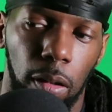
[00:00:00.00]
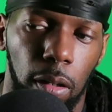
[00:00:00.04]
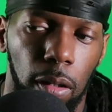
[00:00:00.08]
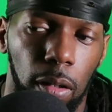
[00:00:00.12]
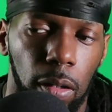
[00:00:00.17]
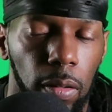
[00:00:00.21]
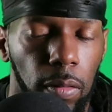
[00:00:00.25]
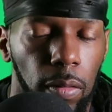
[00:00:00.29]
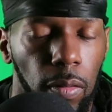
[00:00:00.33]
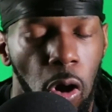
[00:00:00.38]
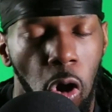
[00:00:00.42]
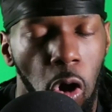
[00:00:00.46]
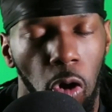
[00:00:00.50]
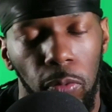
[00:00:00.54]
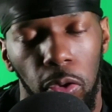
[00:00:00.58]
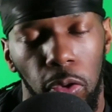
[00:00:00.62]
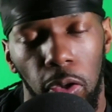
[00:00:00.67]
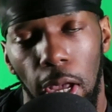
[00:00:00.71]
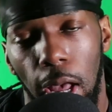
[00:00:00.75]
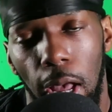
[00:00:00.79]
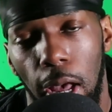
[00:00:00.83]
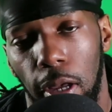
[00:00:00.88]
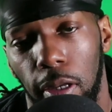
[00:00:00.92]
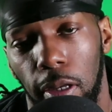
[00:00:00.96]
hope you
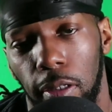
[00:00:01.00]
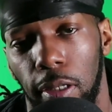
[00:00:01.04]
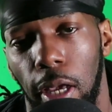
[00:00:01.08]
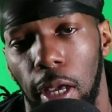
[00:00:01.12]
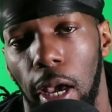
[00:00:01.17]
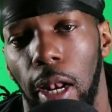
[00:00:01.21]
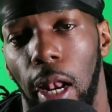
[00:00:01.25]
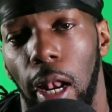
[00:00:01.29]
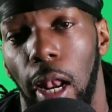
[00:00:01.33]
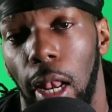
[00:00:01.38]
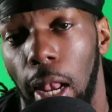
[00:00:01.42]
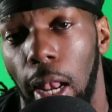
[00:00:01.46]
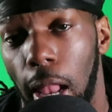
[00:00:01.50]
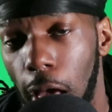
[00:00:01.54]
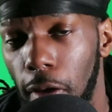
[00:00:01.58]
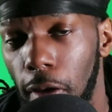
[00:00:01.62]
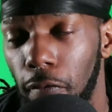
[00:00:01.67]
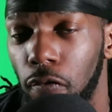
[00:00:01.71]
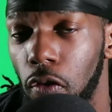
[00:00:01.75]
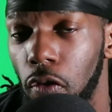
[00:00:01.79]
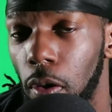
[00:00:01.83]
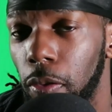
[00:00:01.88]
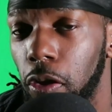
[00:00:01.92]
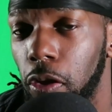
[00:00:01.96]
guys got a lot
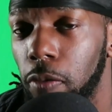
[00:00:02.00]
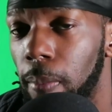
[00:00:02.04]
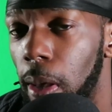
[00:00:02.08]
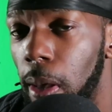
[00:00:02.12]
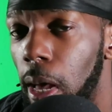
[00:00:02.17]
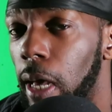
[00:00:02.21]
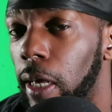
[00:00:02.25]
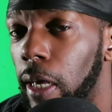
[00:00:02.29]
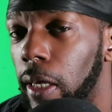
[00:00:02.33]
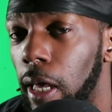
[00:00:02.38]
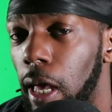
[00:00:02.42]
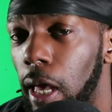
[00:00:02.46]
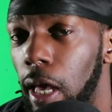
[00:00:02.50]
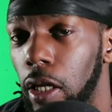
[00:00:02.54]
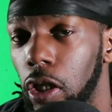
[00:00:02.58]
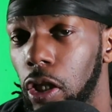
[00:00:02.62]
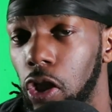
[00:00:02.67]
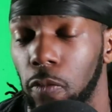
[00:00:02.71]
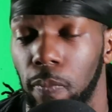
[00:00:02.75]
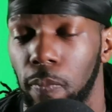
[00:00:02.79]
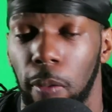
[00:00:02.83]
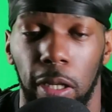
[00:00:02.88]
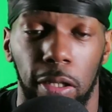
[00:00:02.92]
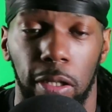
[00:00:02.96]
from this podcast,
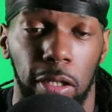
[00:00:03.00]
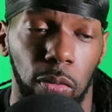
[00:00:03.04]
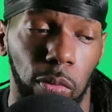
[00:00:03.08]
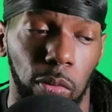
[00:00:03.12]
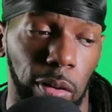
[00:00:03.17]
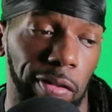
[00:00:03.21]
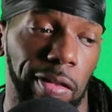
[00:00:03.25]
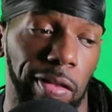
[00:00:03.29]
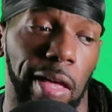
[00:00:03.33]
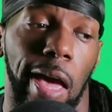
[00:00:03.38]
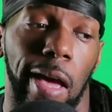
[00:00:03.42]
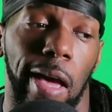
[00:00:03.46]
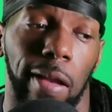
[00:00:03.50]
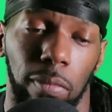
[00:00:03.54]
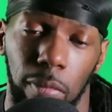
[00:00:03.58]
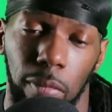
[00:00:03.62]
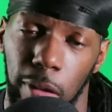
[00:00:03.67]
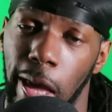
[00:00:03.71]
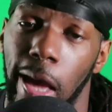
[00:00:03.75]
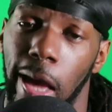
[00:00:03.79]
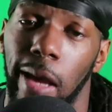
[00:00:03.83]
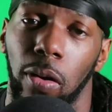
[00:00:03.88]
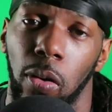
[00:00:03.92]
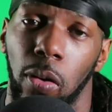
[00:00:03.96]
especially with
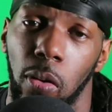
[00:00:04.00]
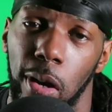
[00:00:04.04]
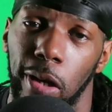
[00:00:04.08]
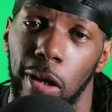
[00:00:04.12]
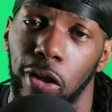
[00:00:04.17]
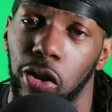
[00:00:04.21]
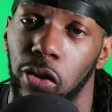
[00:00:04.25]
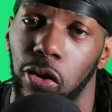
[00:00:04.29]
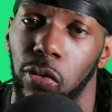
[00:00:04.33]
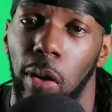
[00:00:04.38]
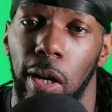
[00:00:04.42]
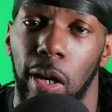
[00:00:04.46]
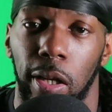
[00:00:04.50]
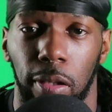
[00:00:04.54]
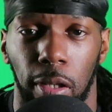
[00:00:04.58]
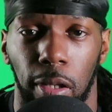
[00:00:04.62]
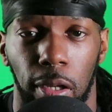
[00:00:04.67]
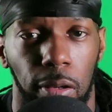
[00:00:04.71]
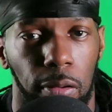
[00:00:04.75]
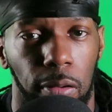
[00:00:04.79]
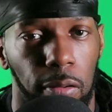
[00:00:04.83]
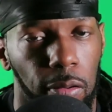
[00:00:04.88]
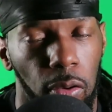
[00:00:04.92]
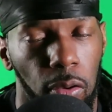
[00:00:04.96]
that question right there.
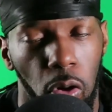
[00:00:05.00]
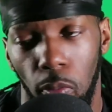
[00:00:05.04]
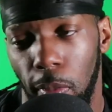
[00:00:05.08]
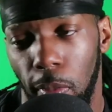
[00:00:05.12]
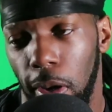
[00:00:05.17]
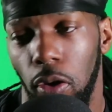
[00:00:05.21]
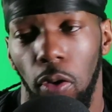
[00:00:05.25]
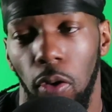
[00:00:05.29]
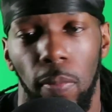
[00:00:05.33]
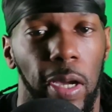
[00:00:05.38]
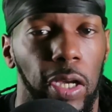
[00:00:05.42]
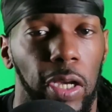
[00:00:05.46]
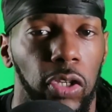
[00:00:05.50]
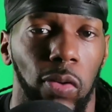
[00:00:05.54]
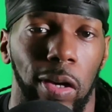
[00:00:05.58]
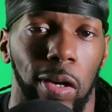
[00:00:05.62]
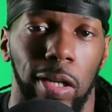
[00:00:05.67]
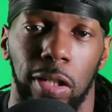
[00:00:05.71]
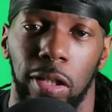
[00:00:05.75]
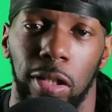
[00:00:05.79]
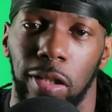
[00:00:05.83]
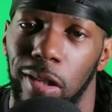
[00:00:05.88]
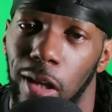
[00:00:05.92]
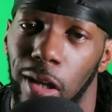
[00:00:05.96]
Hope ain't nobody trying to
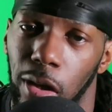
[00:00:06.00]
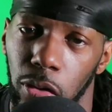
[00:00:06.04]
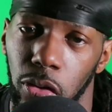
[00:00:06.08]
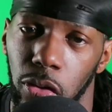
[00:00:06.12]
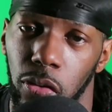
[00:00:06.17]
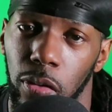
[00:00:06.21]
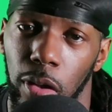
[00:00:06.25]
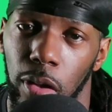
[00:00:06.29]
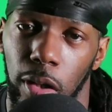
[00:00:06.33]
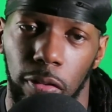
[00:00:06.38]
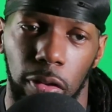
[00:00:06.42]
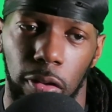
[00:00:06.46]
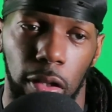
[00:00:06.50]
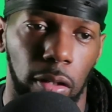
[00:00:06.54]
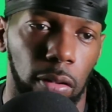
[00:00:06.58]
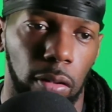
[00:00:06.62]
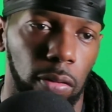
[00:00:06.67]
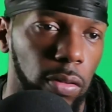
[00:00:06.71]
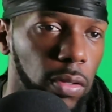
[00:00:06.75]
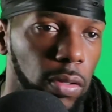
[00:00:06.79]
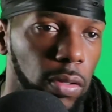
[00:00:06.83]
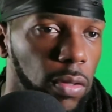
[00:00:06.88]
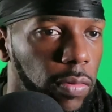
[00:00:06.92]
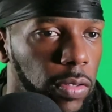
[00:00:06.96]
sell you nothing, you know what
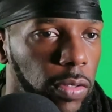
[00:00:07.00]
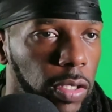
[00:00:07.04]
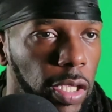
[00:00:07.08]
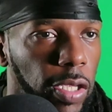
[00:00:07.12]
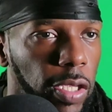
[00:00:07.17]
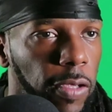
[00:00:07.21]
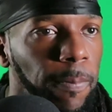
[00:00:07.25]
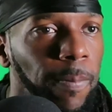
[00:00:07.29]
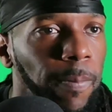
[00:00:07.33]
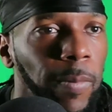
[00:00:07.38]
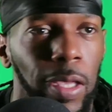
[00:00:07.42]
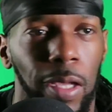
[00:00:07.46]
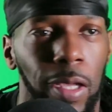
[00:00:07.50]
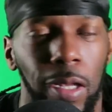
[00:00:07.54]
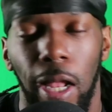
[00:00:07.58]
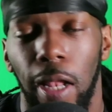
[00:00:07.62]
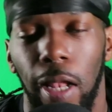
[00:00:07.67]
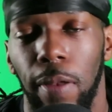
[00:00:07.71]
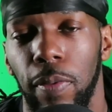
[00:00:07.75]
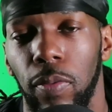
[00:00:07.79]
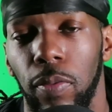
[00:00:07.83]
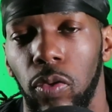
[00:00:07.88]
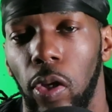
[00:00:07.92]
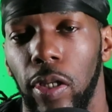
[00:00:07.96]
I'm saying? A lot of people
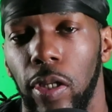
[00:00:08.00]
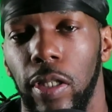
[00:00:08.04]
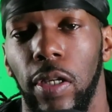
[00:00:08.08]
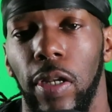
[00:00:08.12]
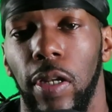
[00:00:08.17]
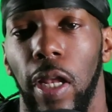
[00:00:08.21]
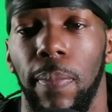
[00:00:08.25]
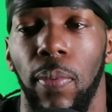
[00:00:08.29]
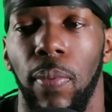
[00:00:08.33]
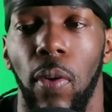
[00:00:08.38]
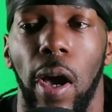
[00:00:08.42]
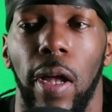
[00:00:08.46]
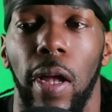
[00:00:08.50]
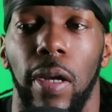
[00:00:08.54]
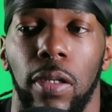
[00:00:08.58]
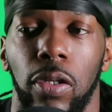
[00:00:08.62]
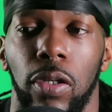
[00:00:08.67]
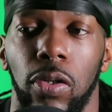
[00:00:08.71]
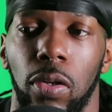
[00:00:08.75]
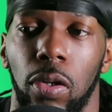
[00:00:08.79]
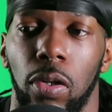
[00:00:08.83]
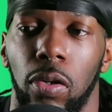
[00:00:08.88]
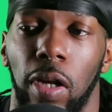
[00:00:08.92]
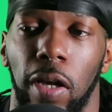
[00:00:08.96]
try to sell their products,
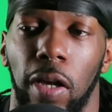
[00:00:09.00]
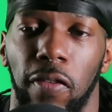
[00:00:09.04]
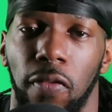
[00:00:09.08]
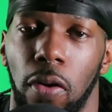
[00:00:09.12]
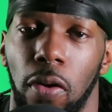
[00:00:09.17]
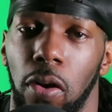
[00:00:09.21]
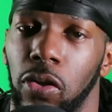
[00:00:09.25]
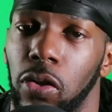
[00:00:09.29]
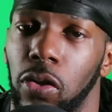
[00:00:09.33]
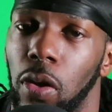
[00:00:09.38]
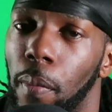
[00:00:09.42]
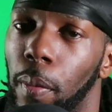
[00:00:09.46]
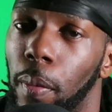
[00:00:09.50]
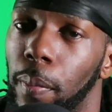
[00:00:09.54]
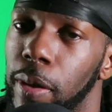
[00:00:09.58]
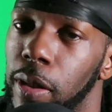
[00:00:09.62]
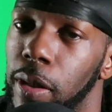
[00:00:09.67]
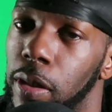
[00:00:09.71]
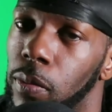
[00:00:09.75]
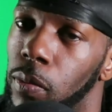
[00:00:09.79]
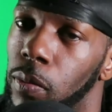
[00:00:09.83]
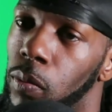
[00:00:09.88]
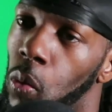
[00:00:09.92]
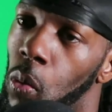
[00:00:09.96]
like far supplements and
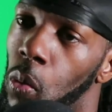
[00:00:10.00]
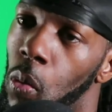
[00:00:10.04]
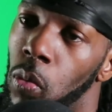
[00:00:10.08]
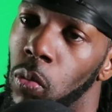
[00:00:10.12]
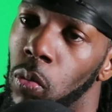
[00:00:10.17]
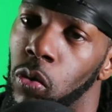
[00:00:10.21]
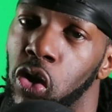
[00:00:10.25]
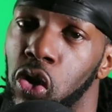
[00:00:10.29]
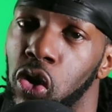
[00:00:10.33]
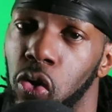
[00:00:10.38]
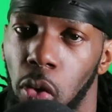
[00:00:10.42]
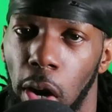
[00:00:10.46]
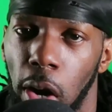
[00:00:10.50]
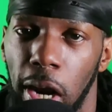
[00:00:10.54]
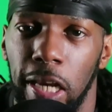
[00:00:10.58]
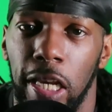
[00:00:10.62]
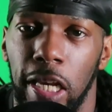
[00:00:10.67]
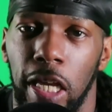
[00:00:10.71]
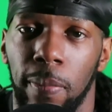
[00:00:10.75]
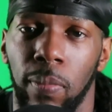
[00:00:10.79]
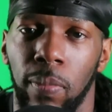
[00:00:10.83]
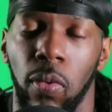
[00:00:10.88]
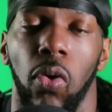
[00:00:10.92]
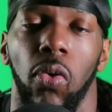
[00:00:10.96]
training
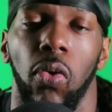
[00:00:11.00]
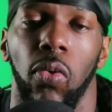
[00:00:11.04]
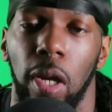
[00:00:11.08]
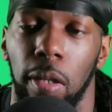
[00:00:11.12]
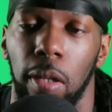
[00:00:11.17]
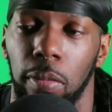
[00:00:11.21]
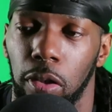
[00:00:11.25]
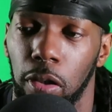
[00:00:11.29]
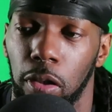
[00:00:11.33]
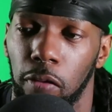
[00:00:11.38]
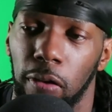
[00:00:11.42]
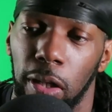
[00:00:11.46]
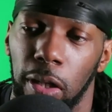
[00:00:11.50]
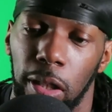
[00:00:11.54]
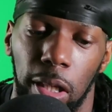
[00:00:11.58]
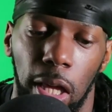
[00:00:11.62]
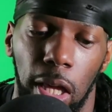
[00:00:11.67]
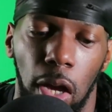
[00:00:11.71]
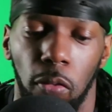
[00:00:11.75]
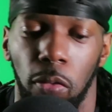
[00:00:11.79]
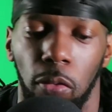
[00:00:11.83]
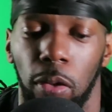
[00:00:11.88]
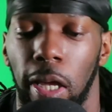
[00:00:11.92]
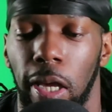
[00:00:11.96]
programs and stuff like that when
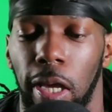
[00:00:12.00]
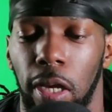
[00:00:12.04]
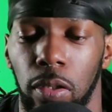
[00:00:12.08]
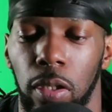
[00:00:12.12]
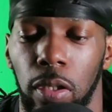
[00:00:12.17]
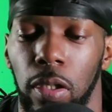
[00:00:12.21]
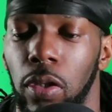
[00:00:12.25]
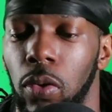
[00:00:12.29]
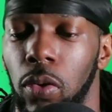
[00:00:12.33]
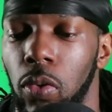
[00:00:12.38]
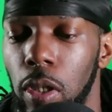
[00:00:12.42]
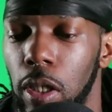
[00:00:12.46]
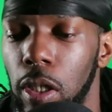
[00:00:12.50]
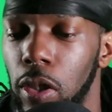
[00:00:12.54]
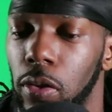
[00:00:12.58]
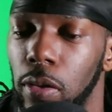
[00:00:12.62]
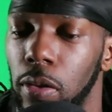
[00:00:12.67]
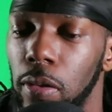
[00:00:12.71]
they answer the question.